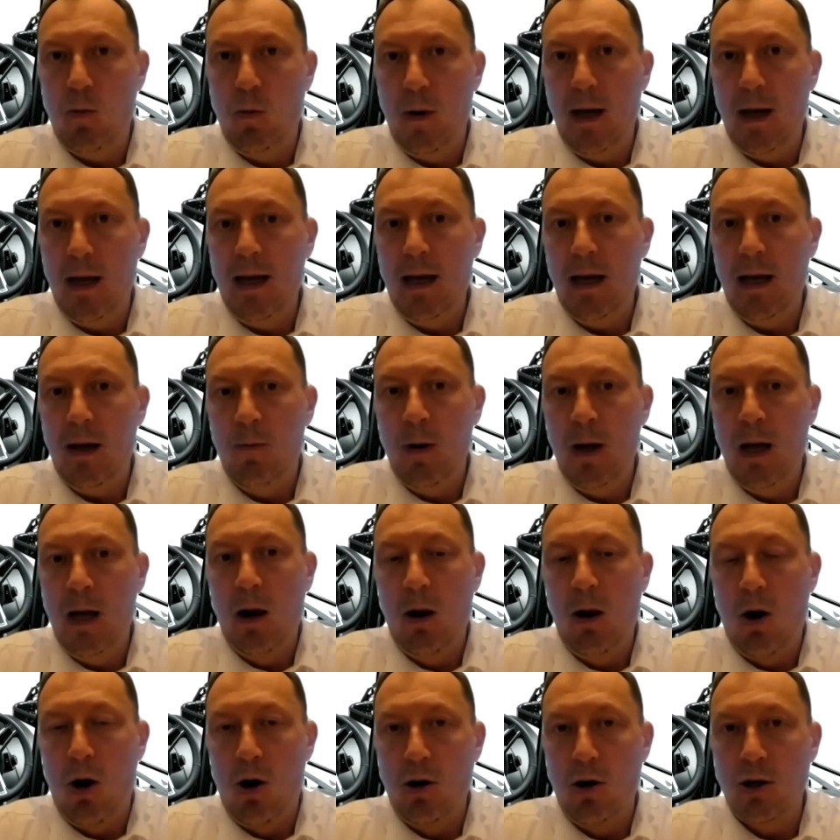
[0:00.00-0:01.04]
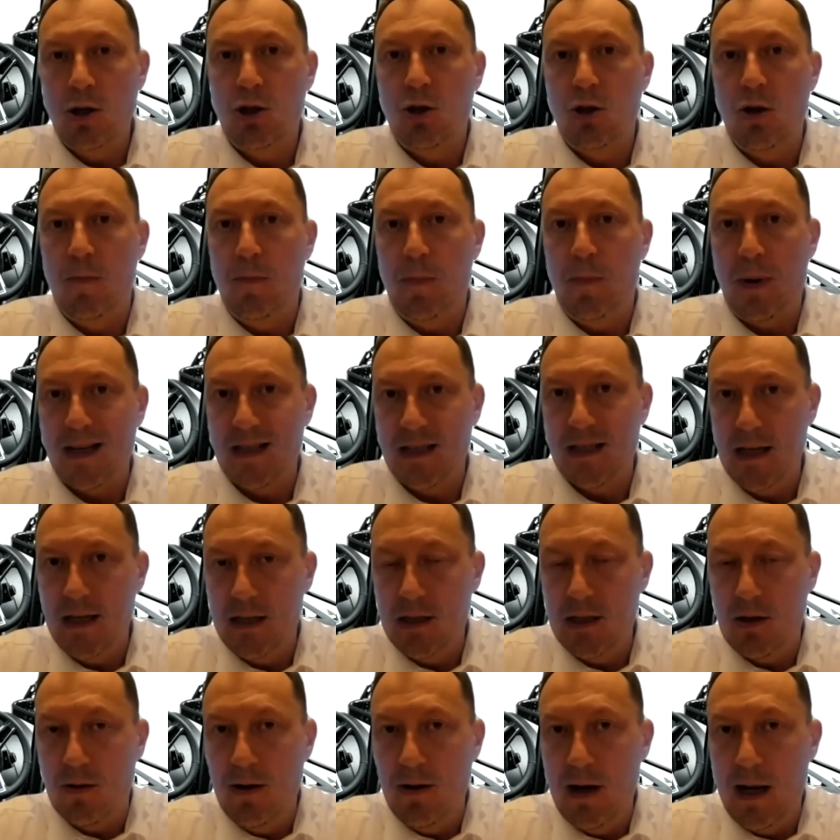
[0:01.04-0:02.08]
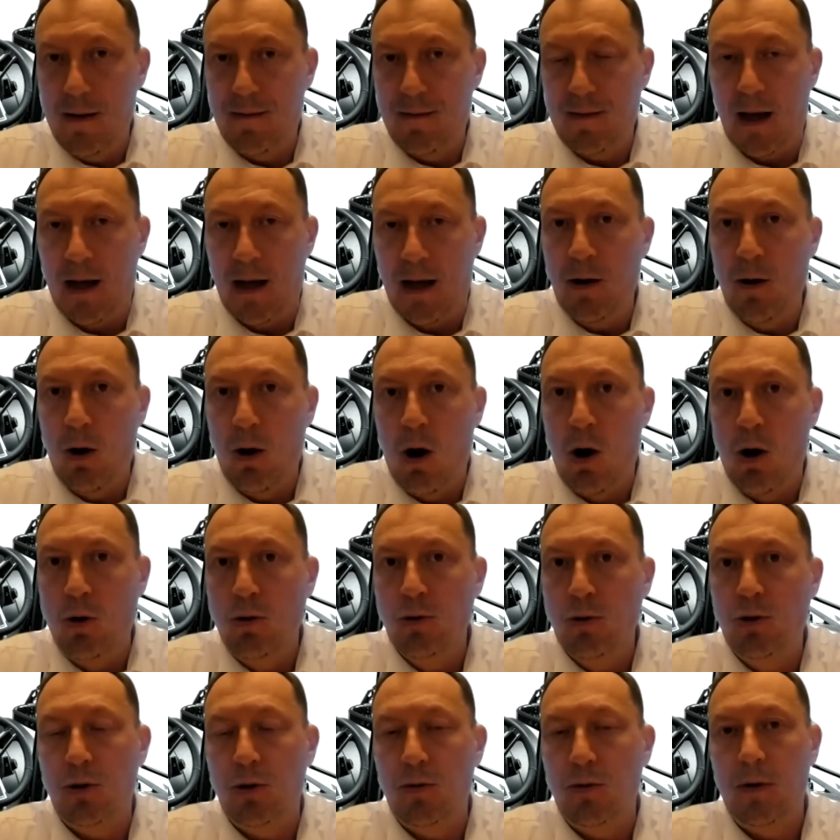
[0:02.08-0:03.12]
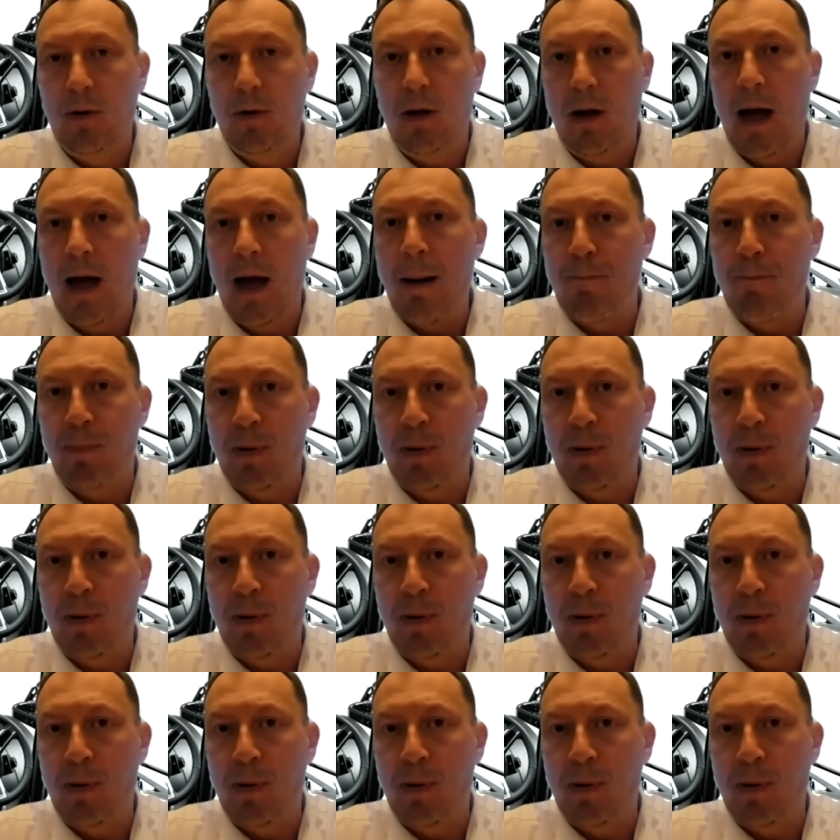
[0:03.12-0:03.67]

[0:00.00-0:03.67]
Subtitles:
we launched the Precision Lift and Load app